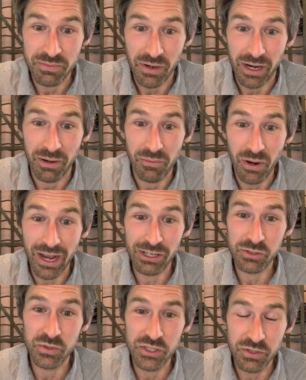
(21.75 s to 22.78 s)
What
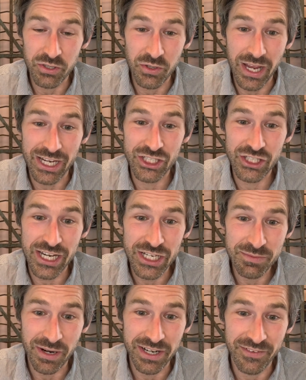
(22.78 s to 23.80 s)
else would you exchange
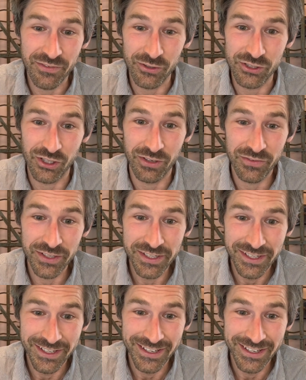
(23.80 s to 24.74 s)
money for, Jonathan?